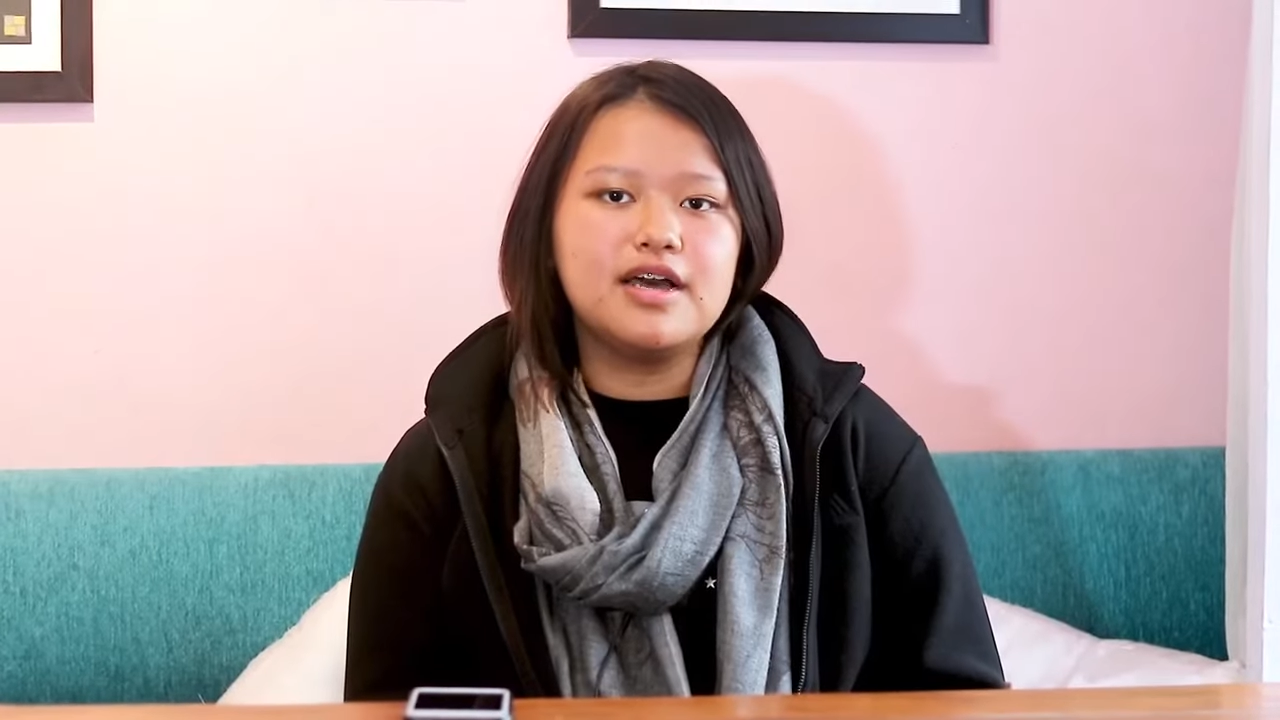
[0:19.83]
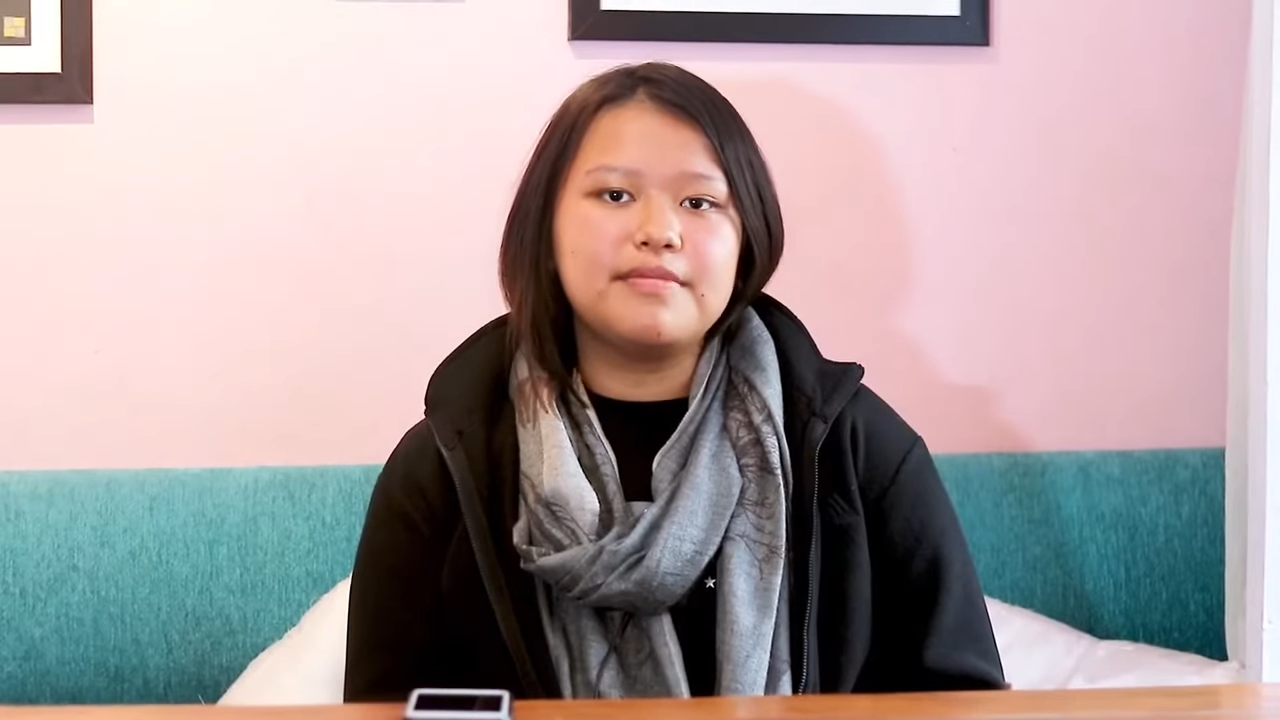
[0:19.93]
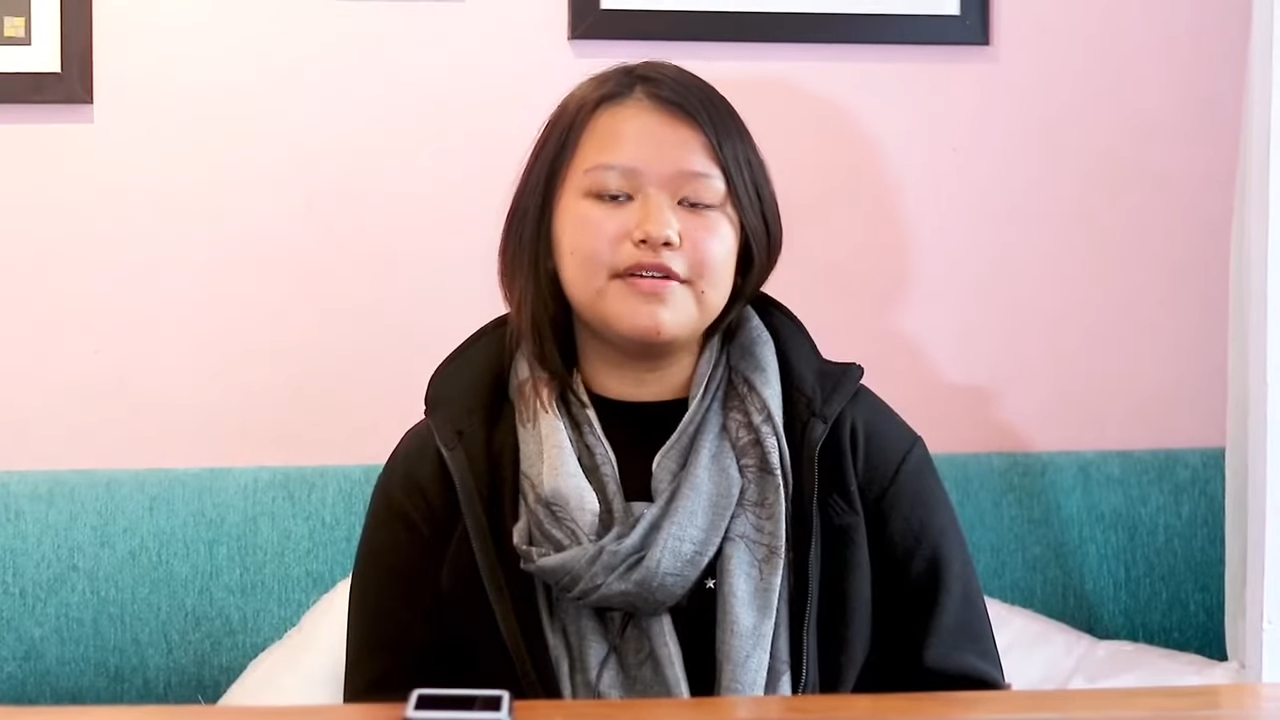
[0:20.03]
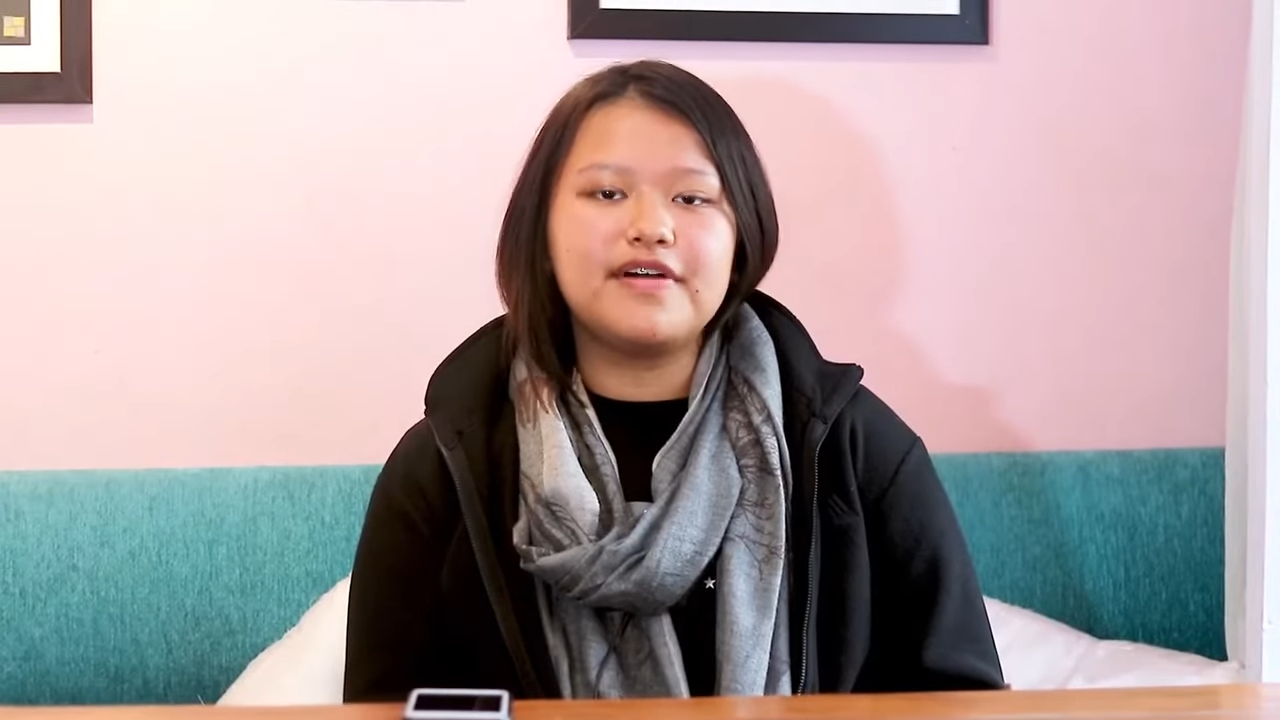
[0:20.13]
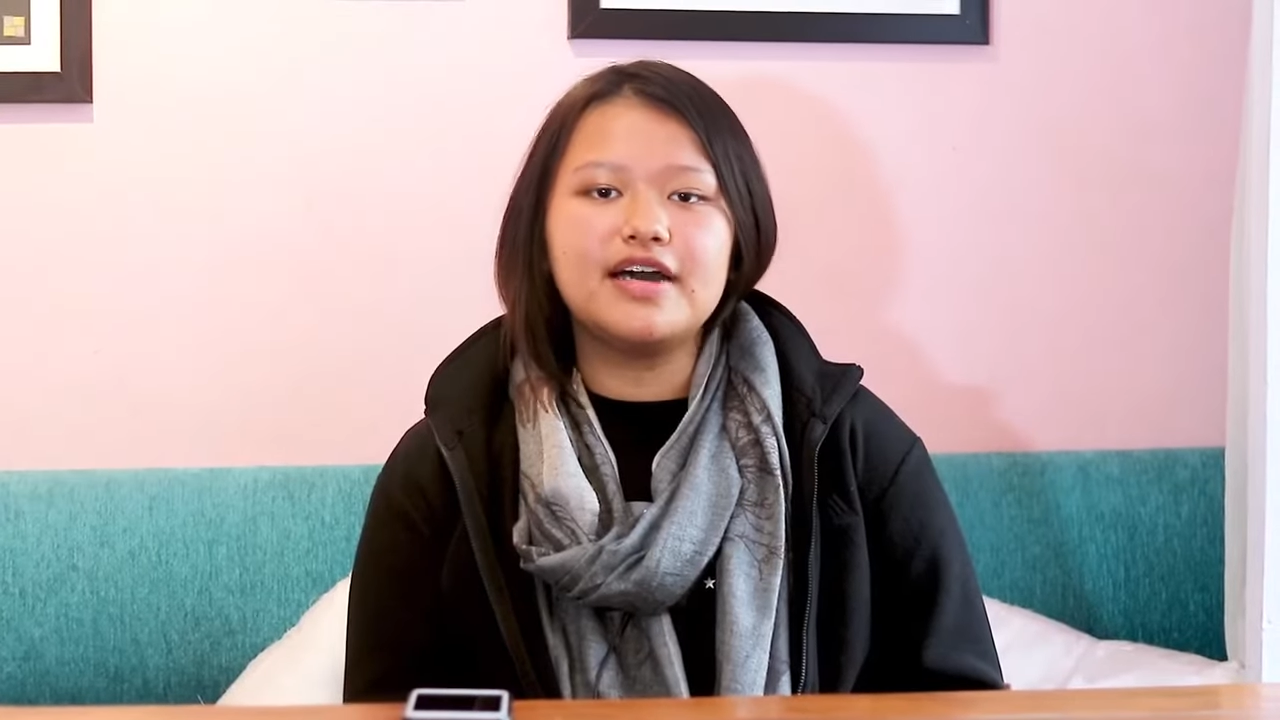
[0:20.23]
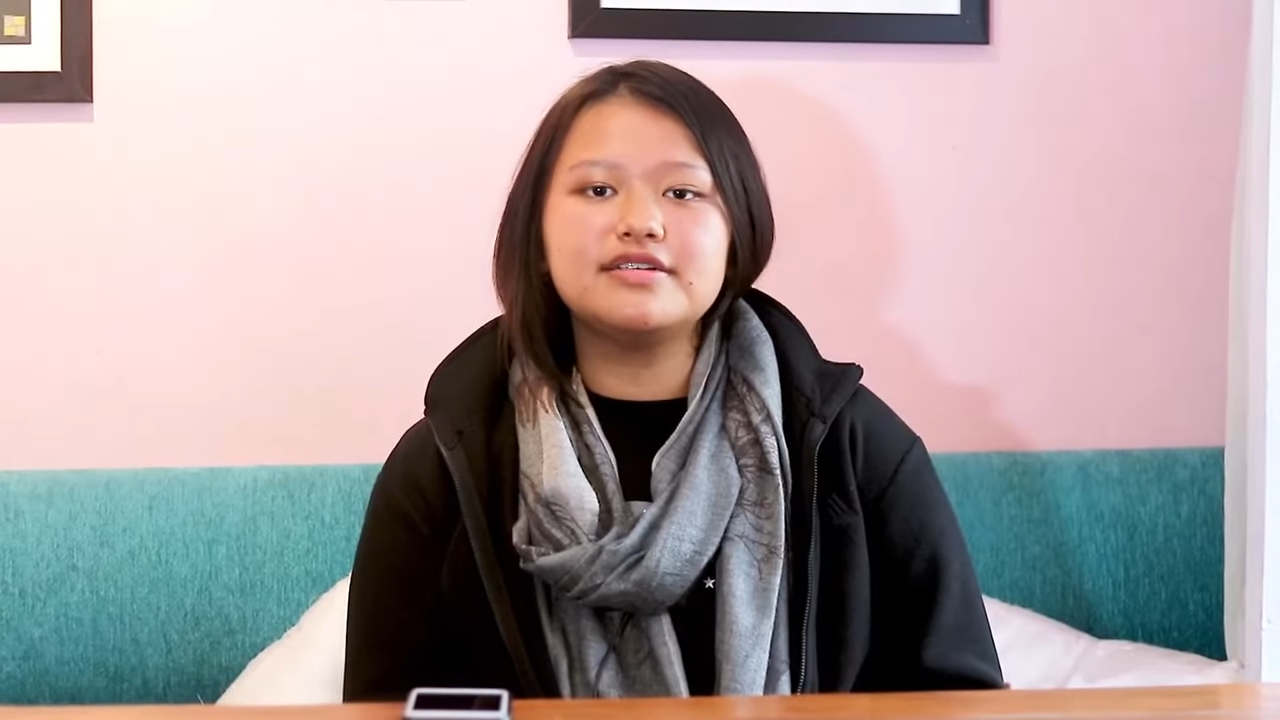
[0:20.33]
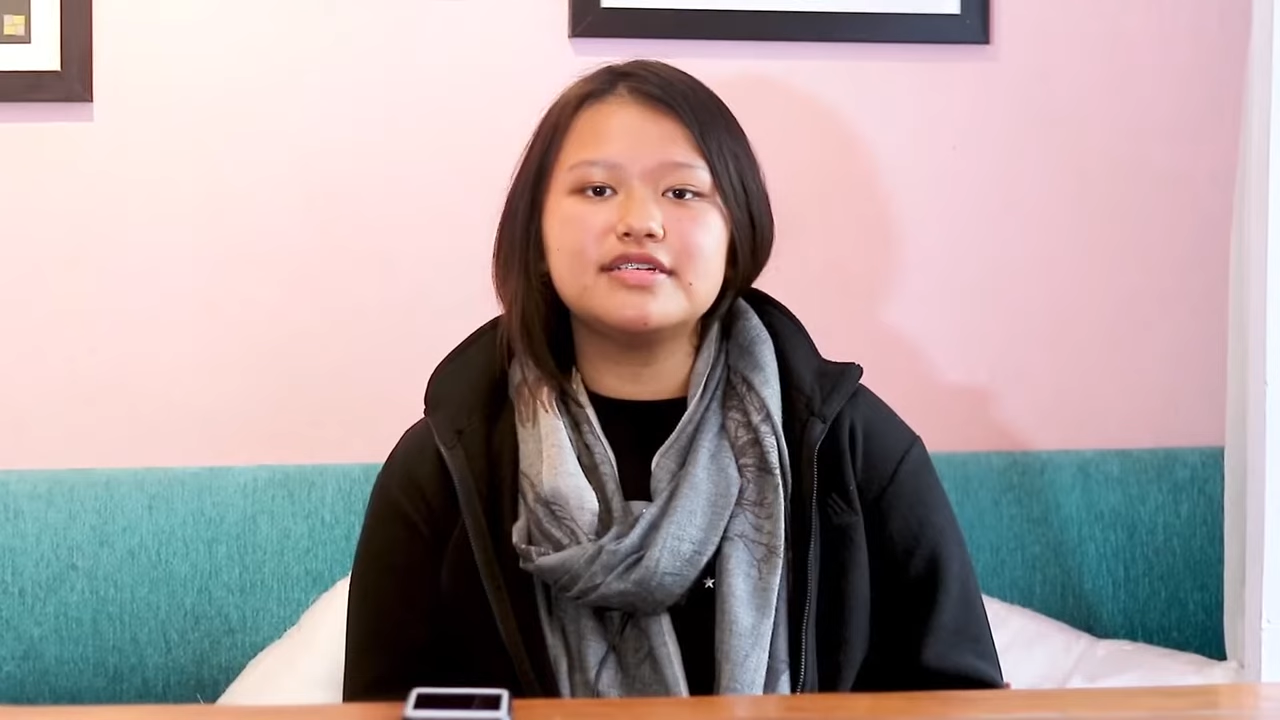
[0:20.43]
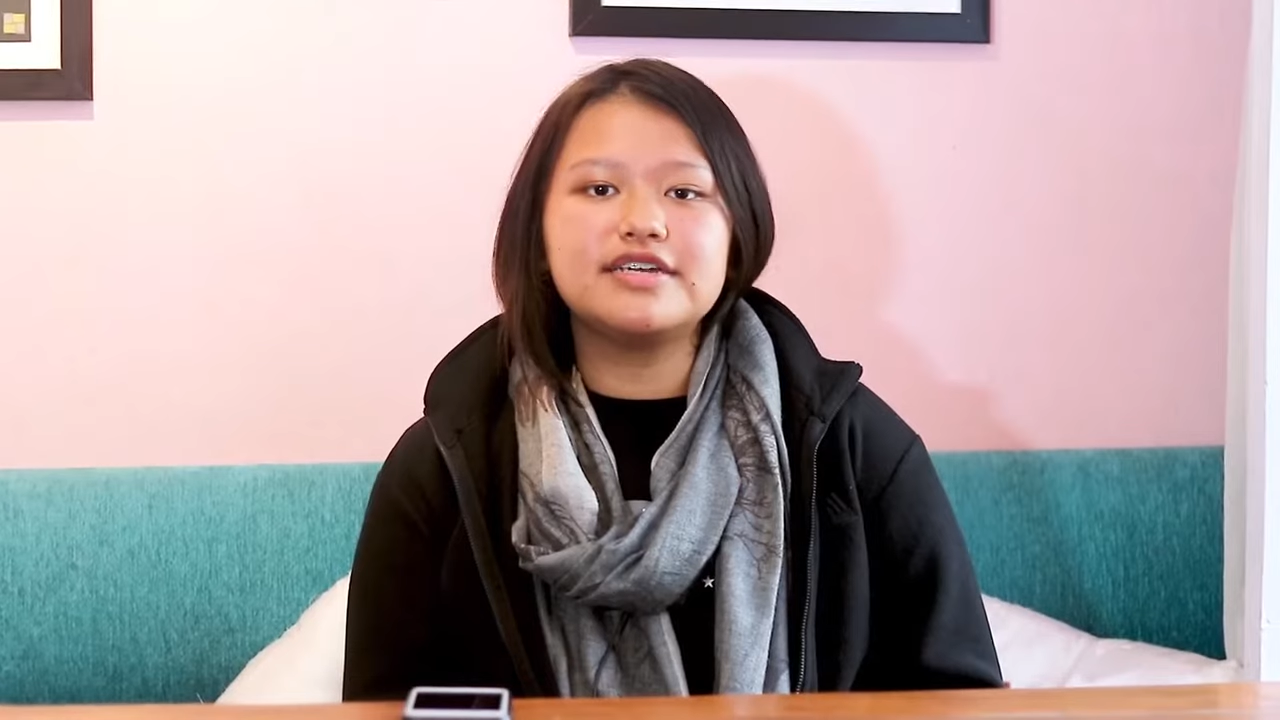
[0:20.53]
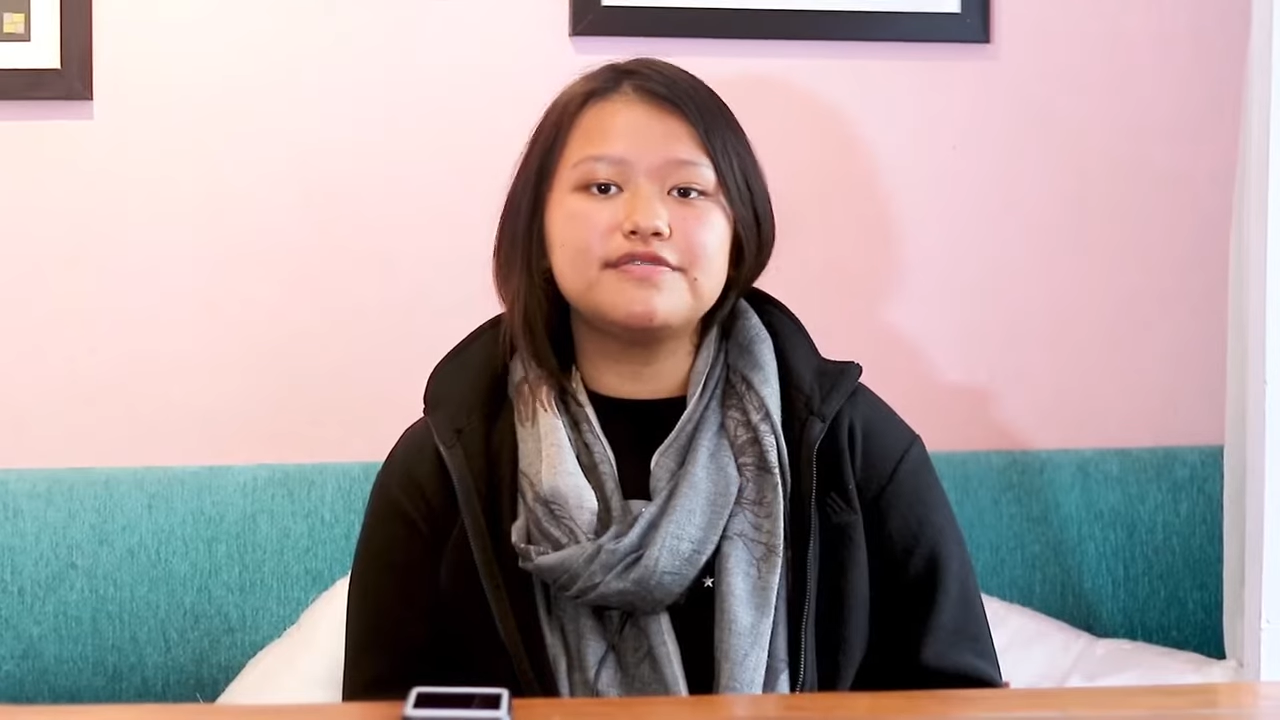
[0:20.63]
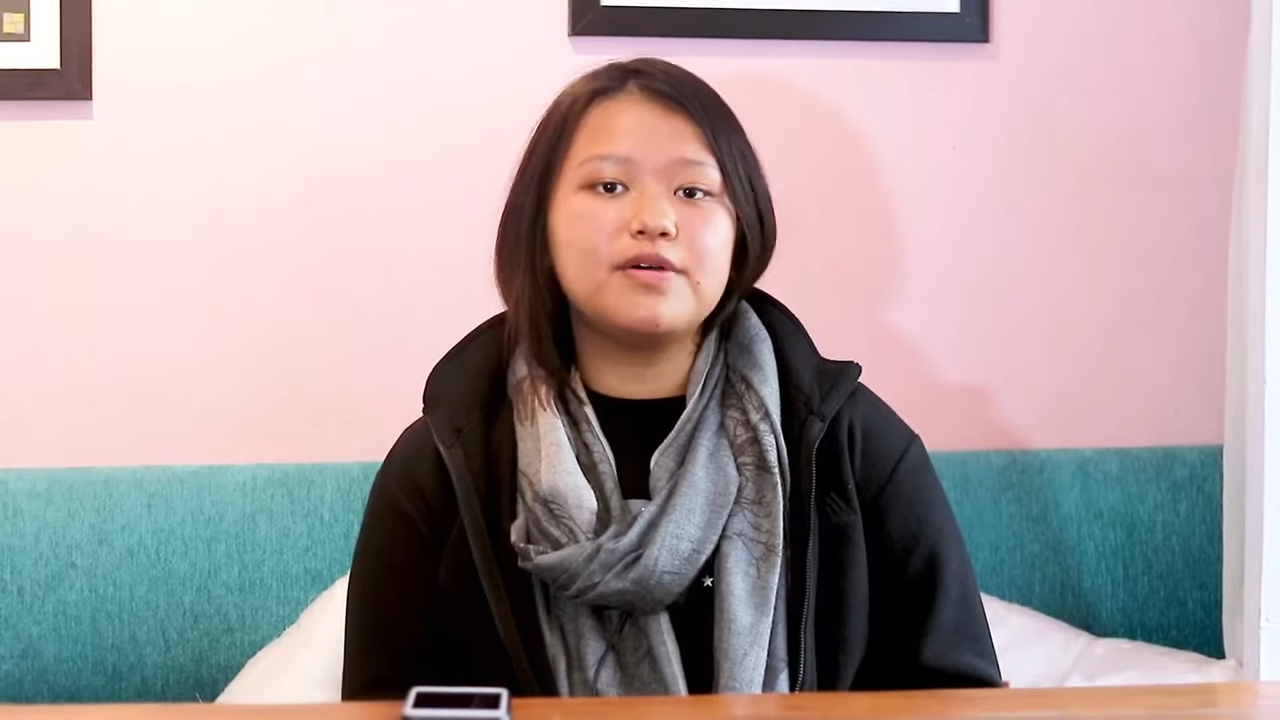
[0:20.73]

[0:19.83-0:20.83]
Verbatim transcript: My father gave